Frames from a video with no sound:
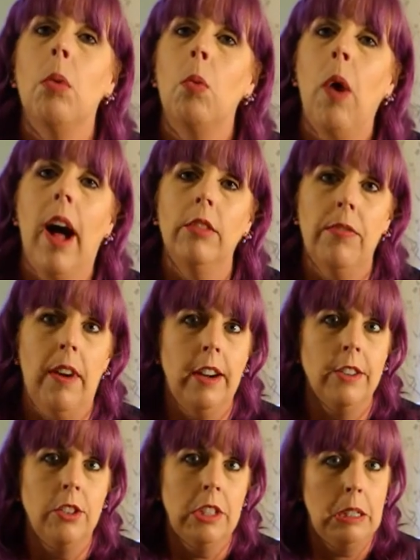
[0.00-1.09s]
wildfire
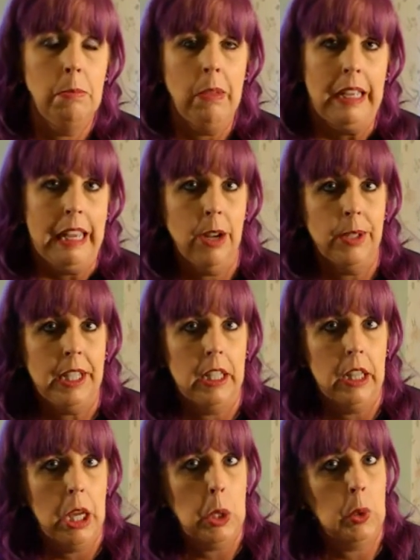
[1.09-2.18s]
just in my county
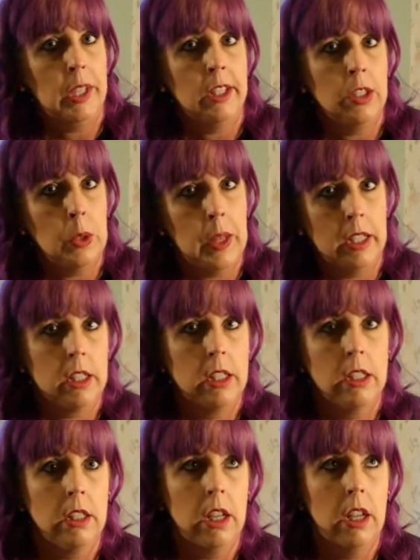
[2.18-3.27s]
alone in
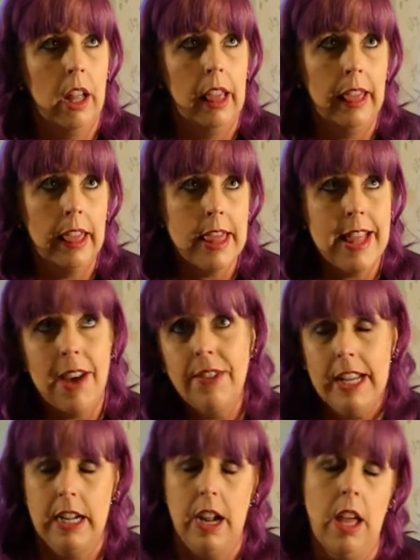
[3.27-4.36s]

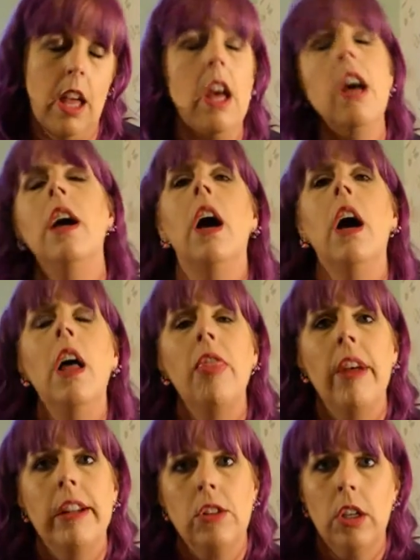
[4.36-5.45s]
2011
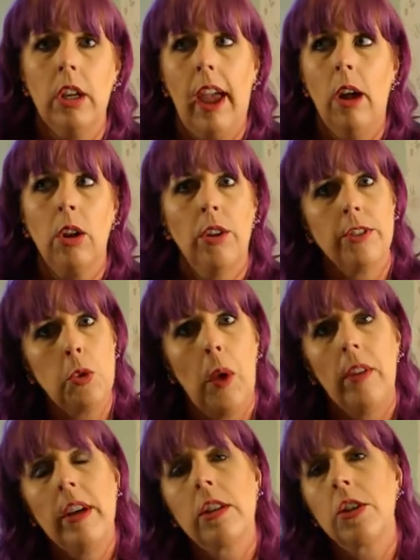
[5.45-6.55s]
that took out over
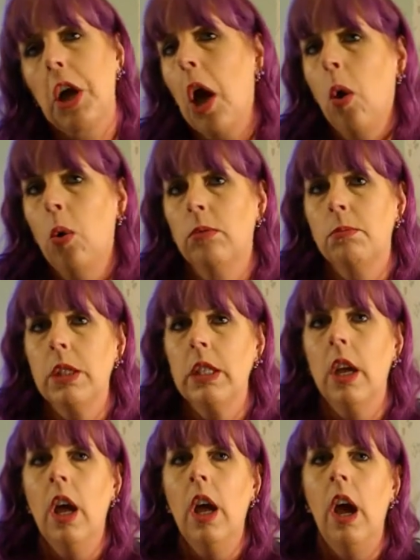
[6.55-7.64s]
1,200 homes,
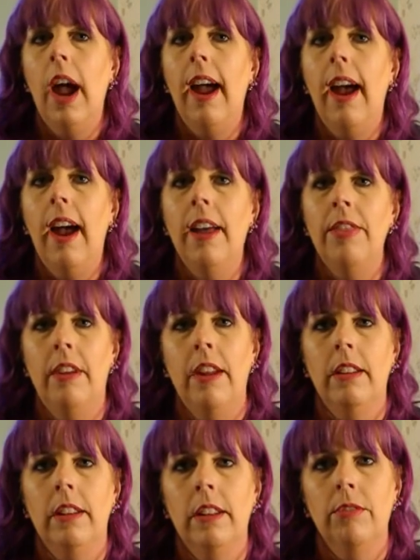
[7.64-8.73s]
and
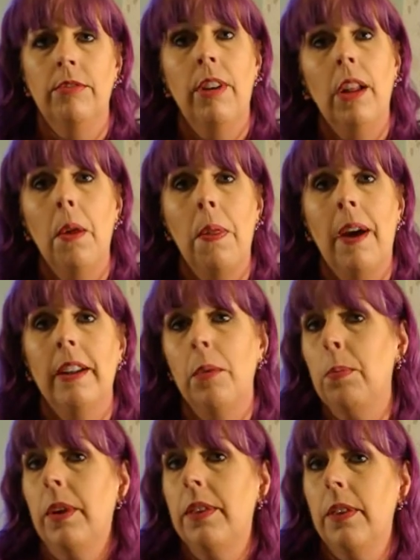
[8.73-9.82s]
then followed that up
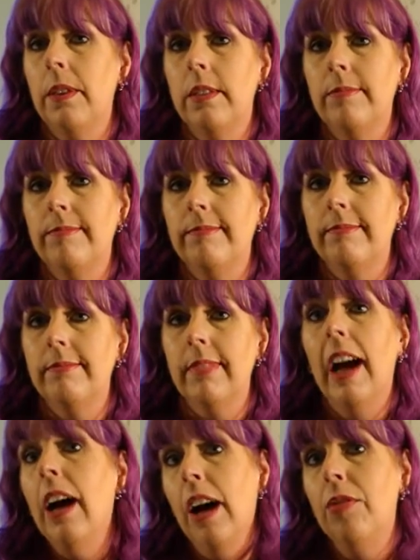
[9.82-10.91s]
with
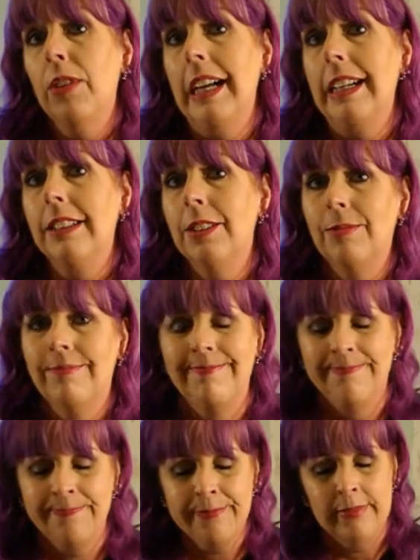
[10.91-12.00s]
a flood.
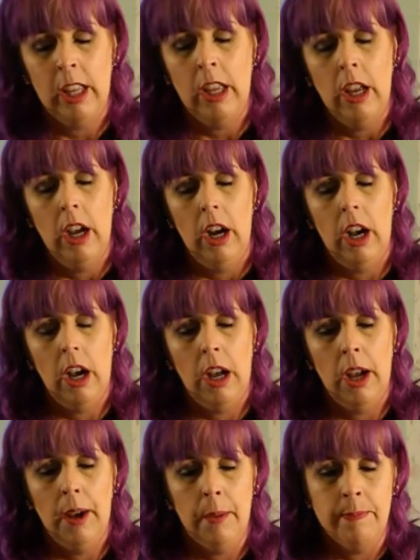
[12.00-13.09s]

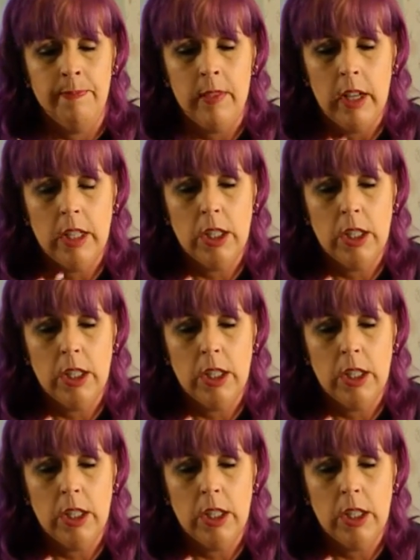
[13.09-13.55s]
And